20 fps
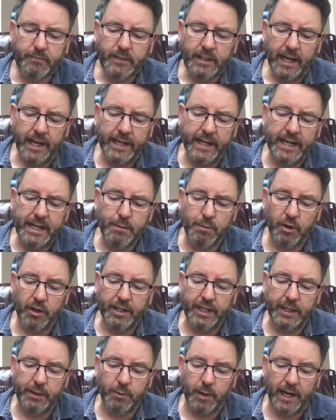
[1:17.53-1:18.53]
At Hebron,
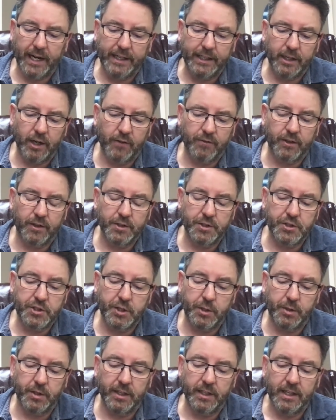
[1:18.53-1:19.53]
he reigned over
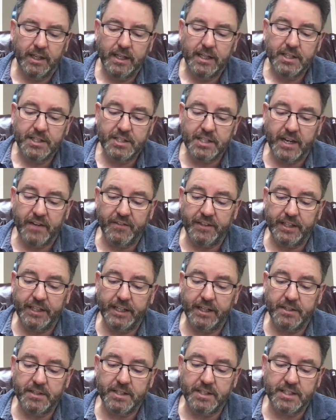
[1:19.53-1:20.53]
Judah 7
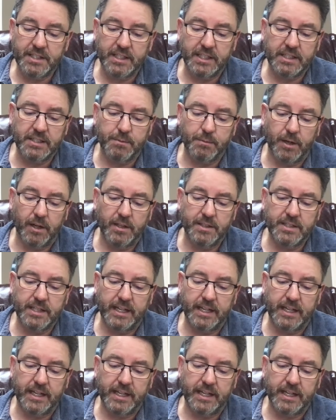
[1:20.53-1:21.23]
years and 6 months,